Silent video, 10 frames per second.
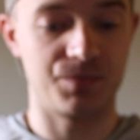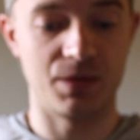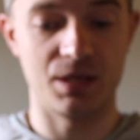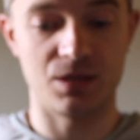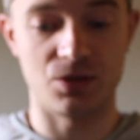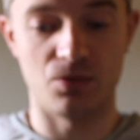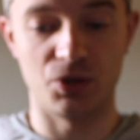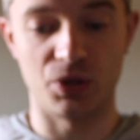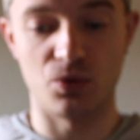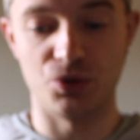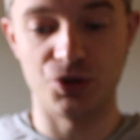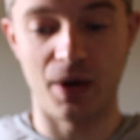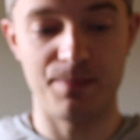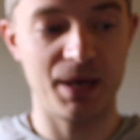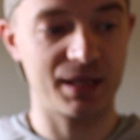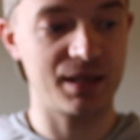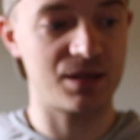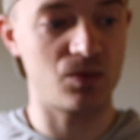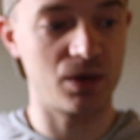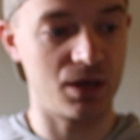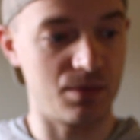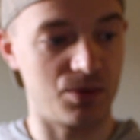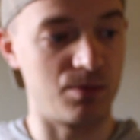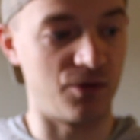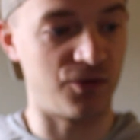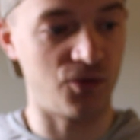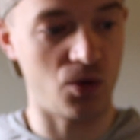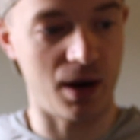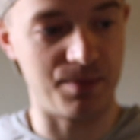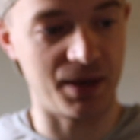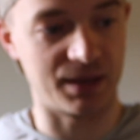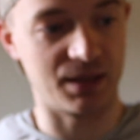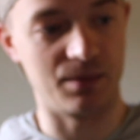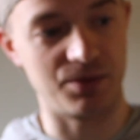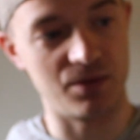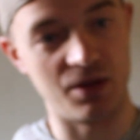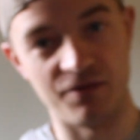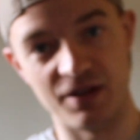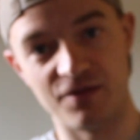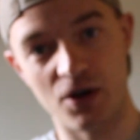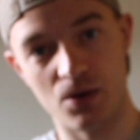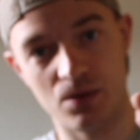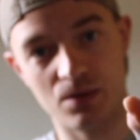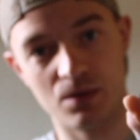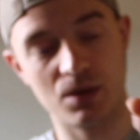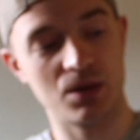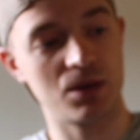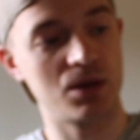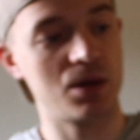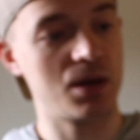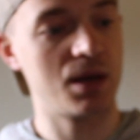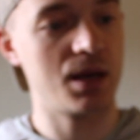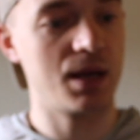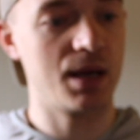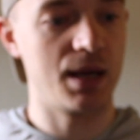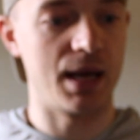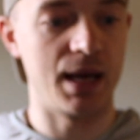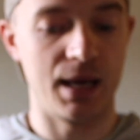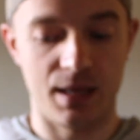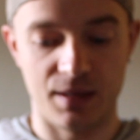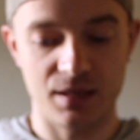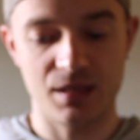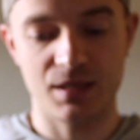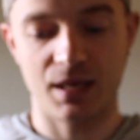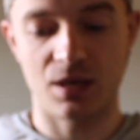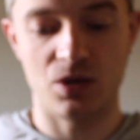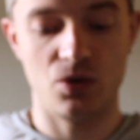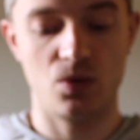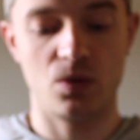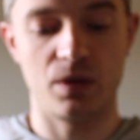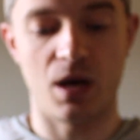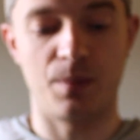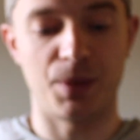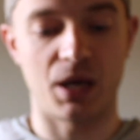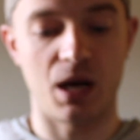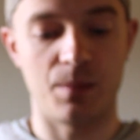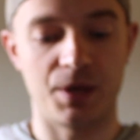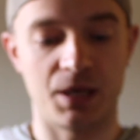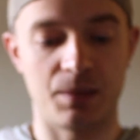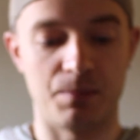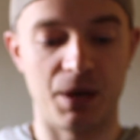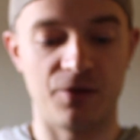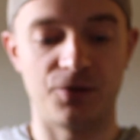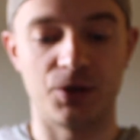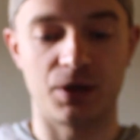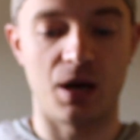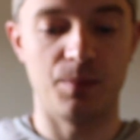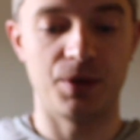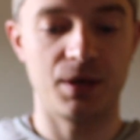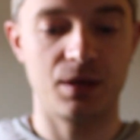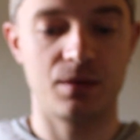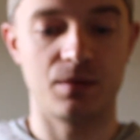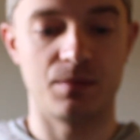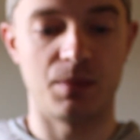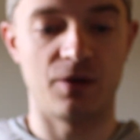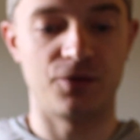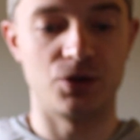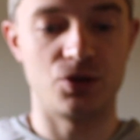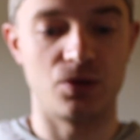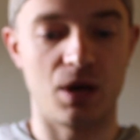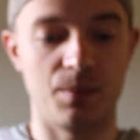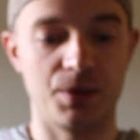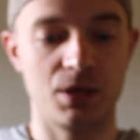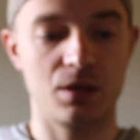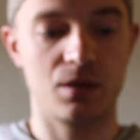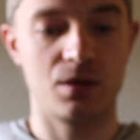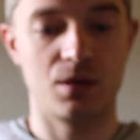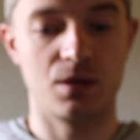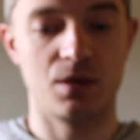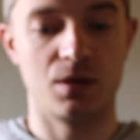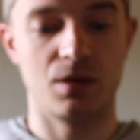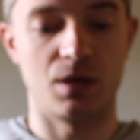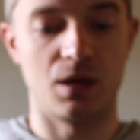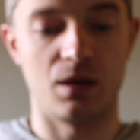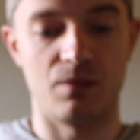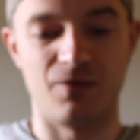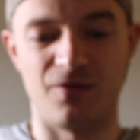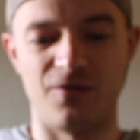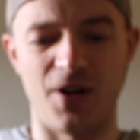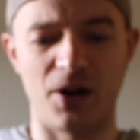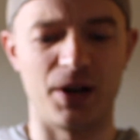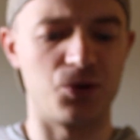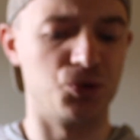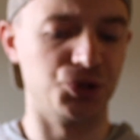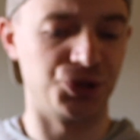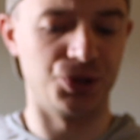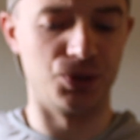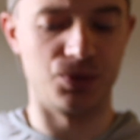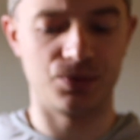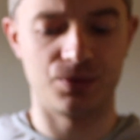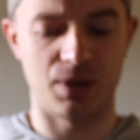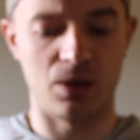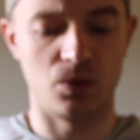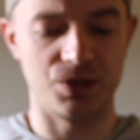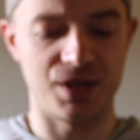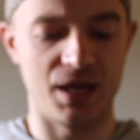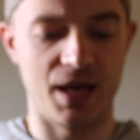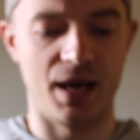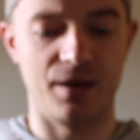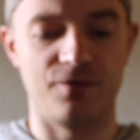This is a really cool shoe. I picked this one up before I picked up the Vivo. And this is like a new and up and coming barefoot shoe company. Very cool shoe, I will say that.